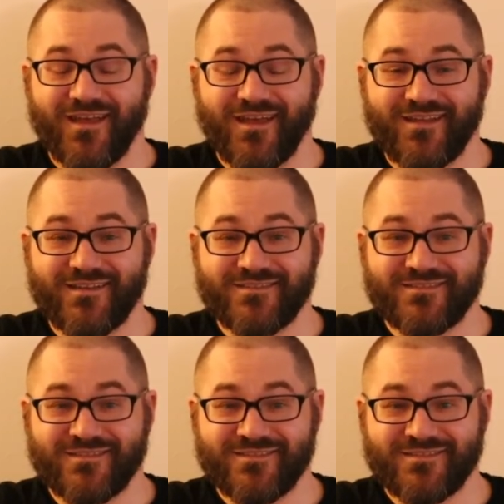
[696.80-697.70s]

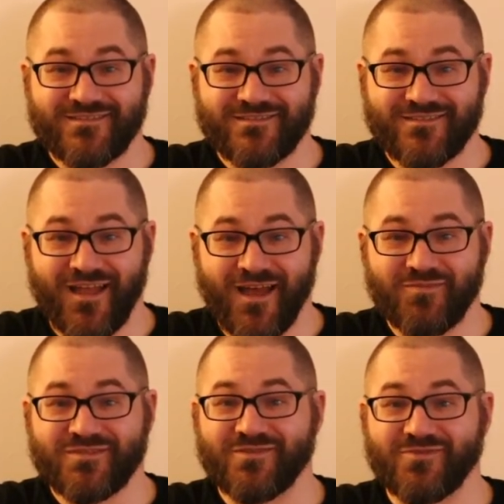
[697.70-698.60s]
It's just
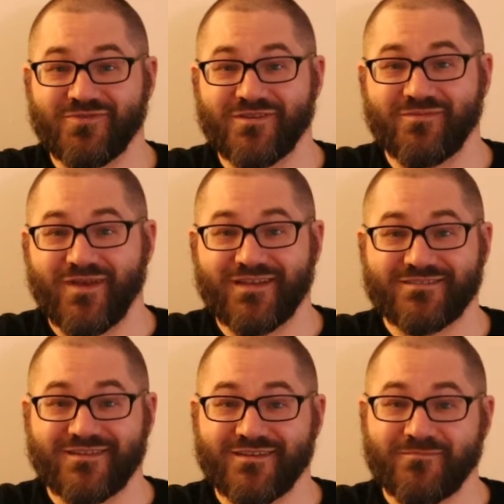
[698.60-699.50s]
absolutely
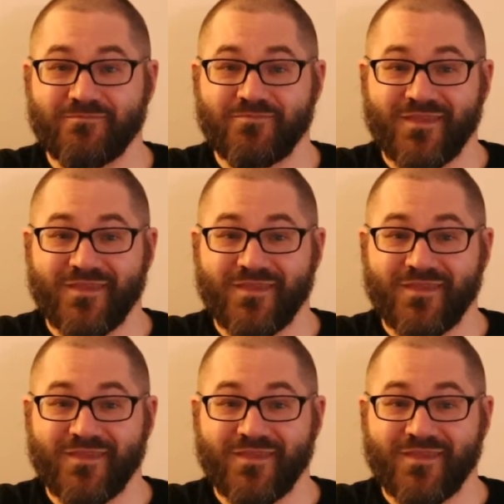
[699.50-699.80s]
amazing.